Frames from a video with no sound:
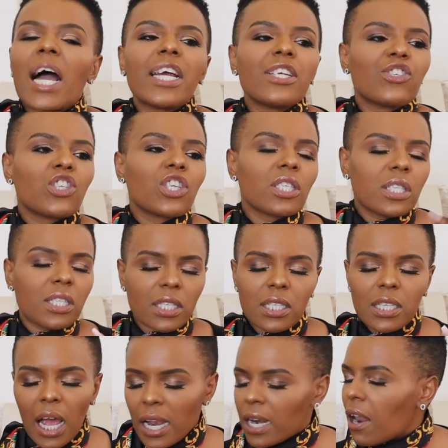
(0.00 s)
I
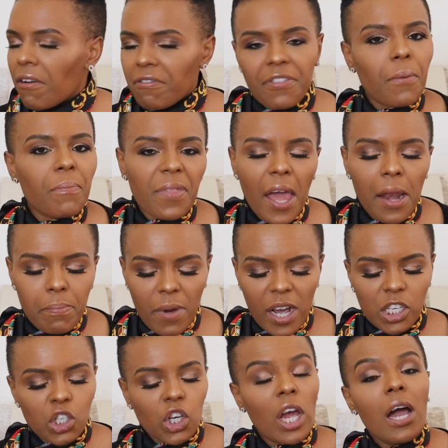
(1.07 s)
love them that
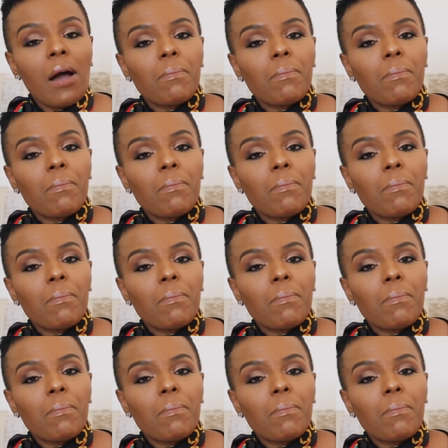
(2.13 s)
much.